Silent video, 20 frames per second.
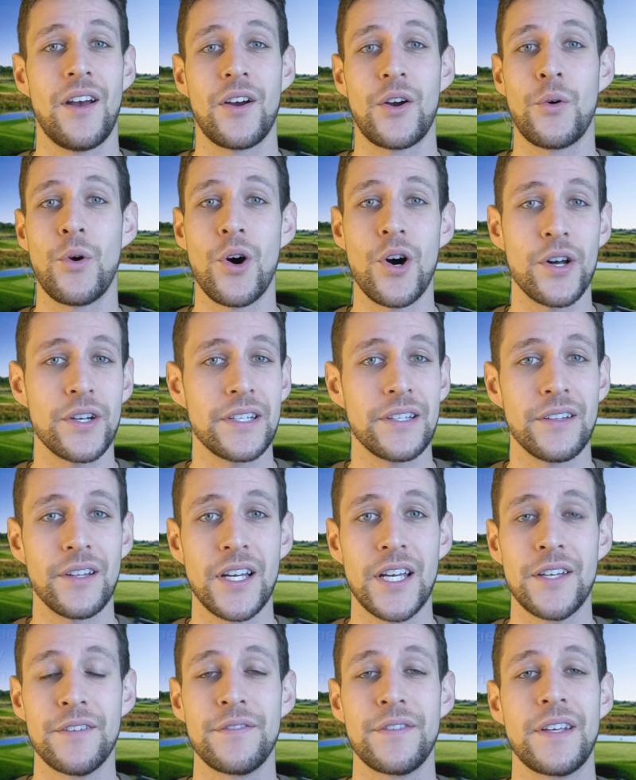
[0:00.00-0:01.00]
quality of
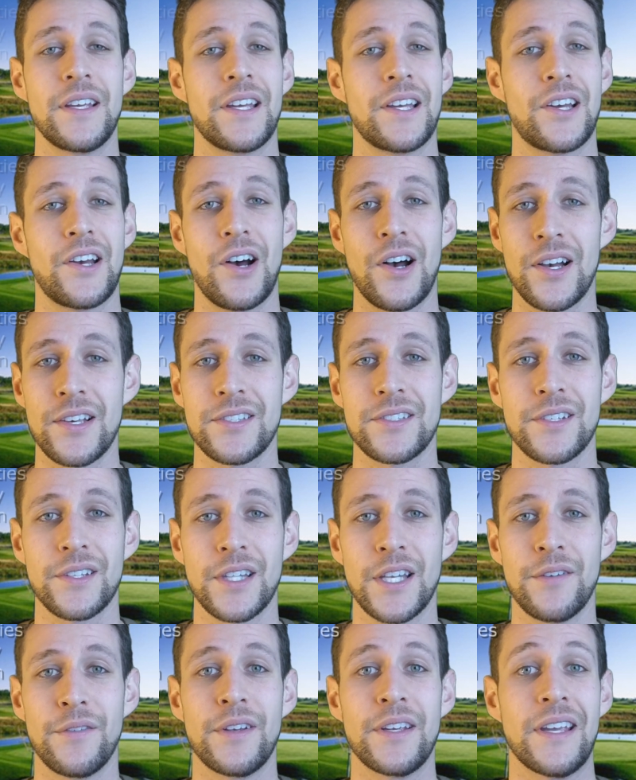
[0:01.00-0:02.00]
life, cost
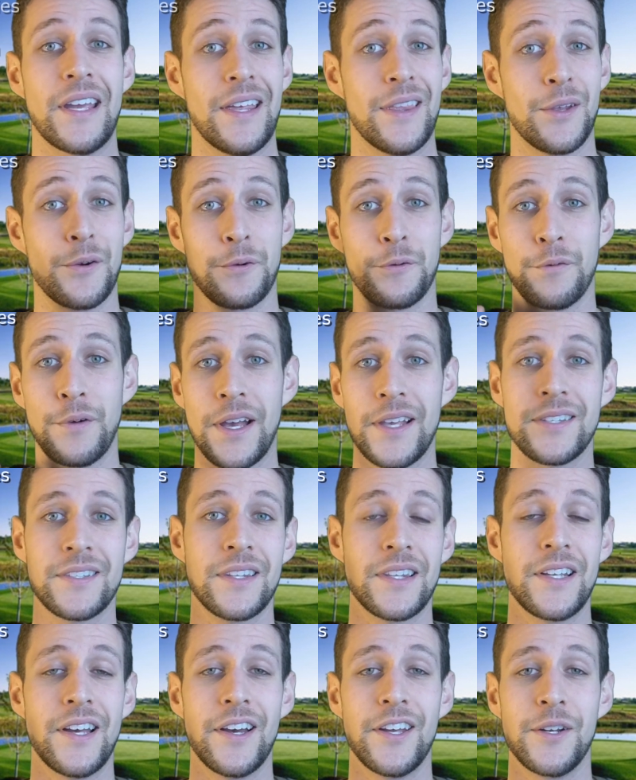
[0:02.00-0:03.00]
of living, and the
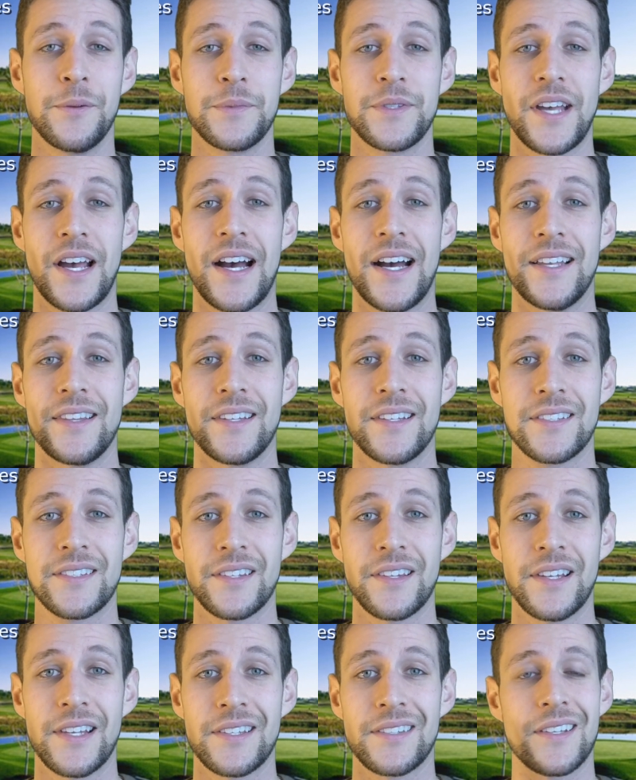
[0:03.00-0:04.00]
rest of the items on
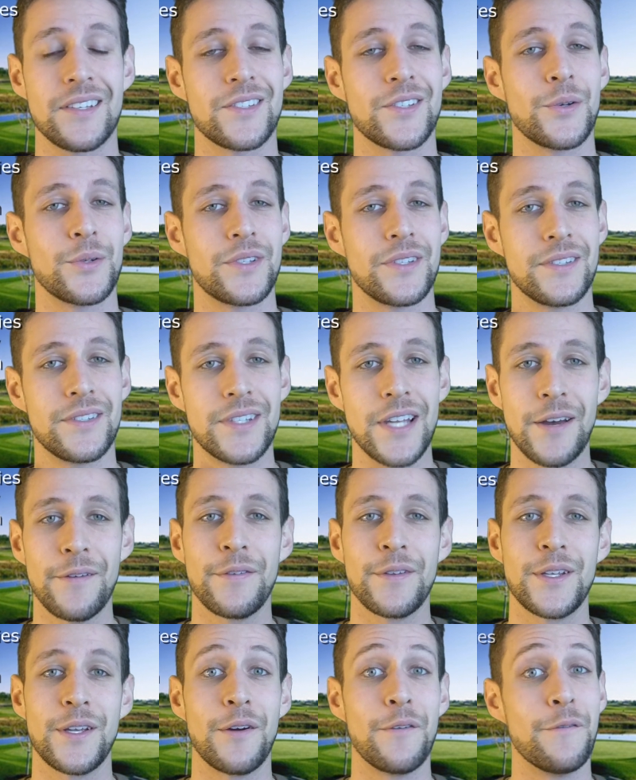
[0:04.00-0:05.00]
this list. So it's
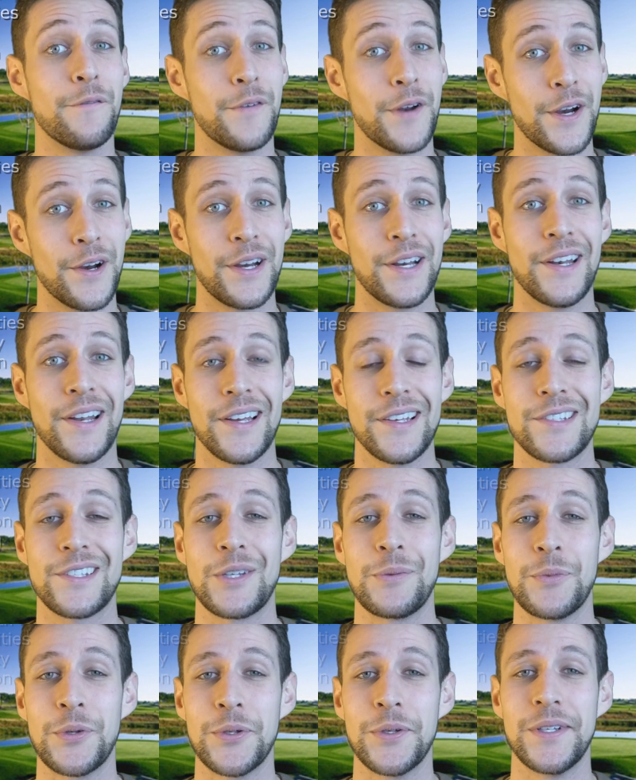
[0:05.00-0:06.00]
definitely a very nice
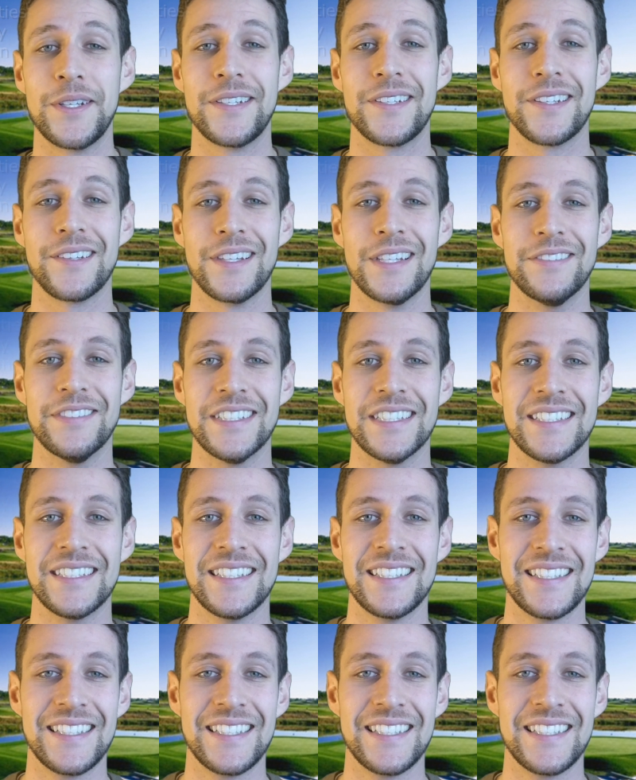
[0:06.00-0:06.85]
community to live in.